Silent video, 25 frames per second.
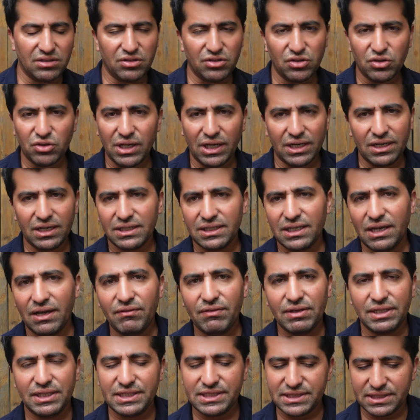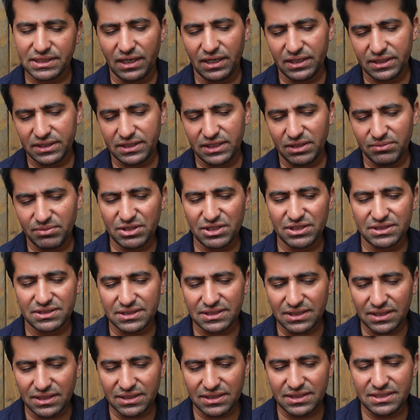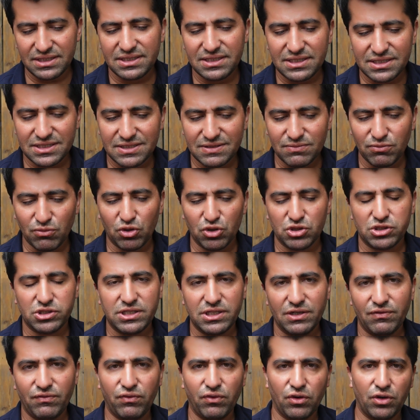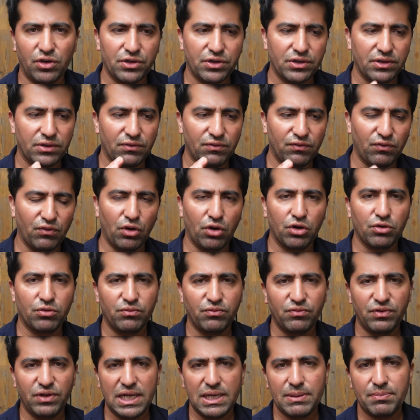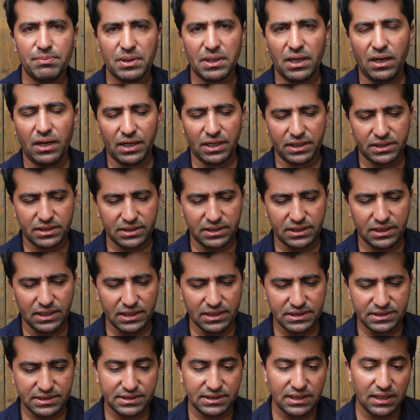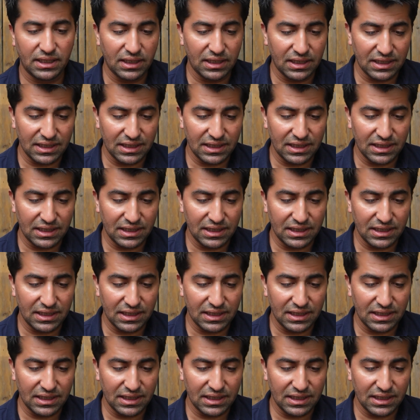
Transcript: you cannot have this RTA because this is mostly for warm vape RTAs.